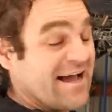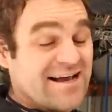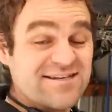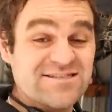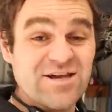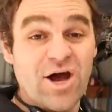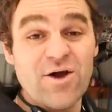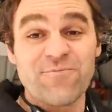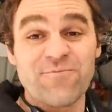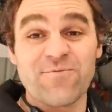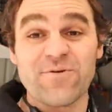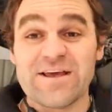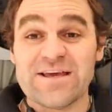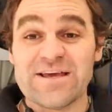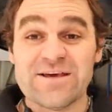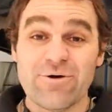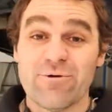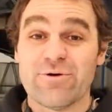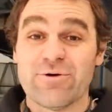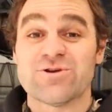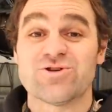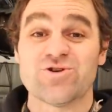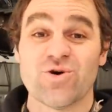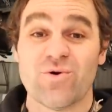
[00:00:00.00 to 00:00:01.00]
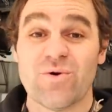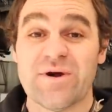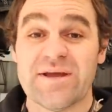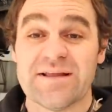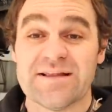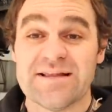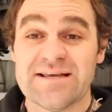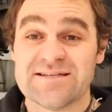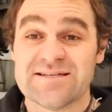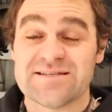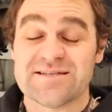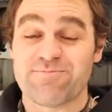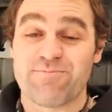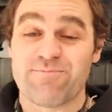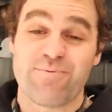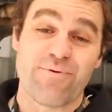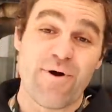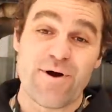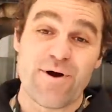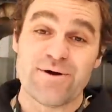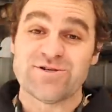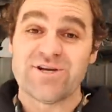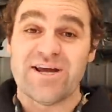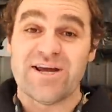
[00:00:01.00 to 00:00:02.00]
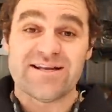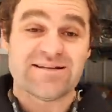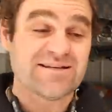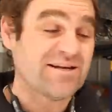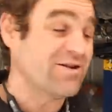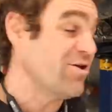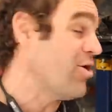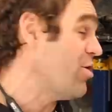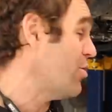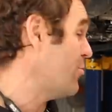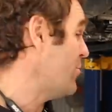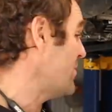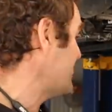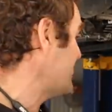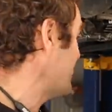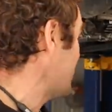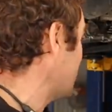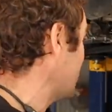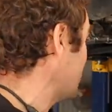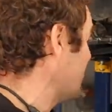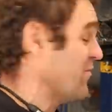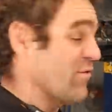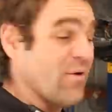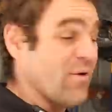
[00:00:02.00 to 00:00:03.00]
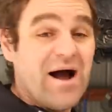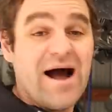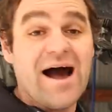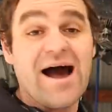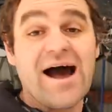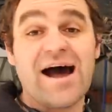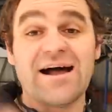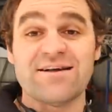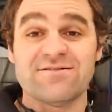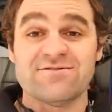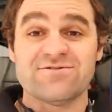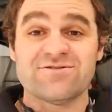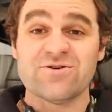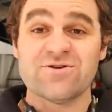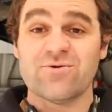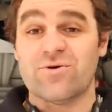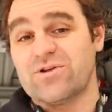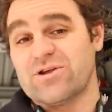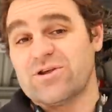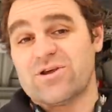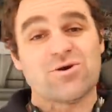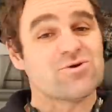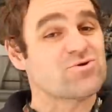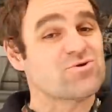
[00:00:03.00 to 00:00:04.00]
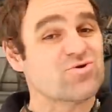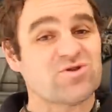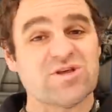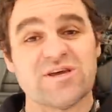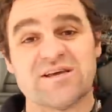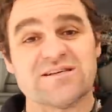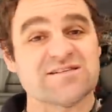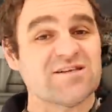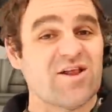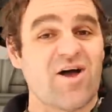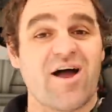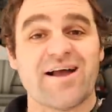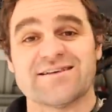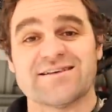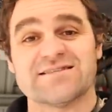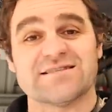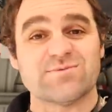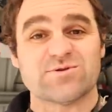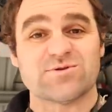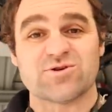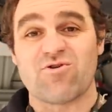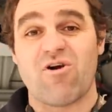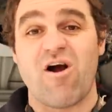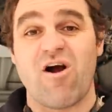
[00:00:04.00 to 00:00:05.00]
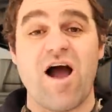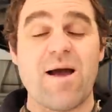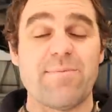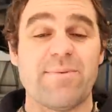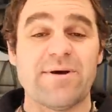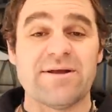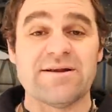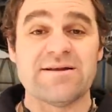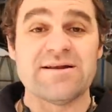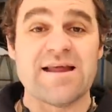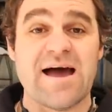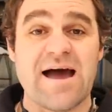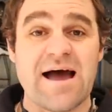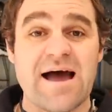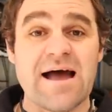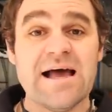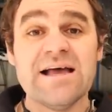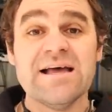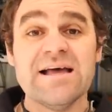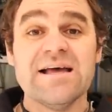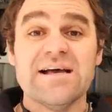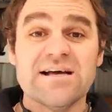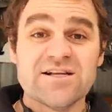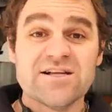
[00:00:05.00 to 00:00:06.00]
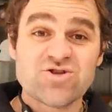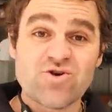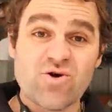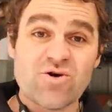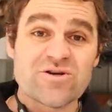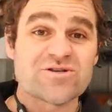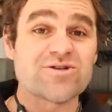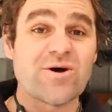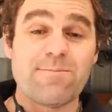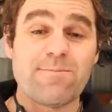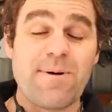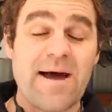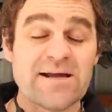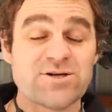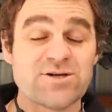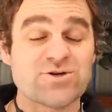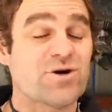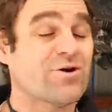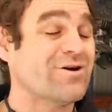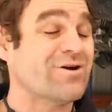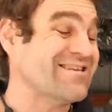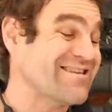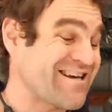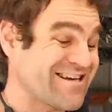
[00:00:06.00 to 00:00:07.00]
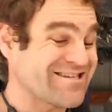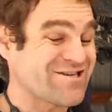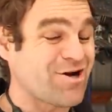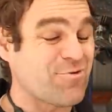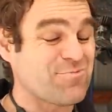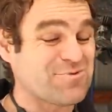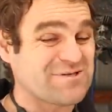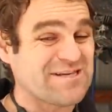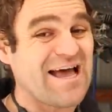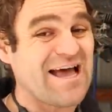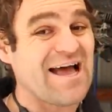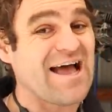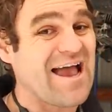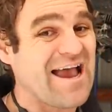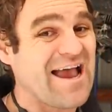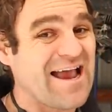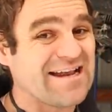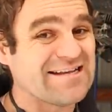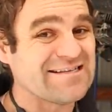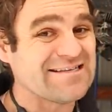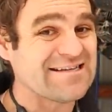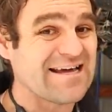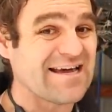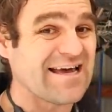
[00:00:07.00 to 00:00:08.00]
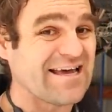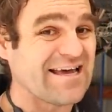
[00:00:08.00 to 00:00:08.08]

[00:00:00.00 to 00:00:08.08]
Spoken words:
case, hopefully you're enjoying this project along with me, and if you are, do all the usual things, like and subscribe, and join us on Patreon. It does help us out, and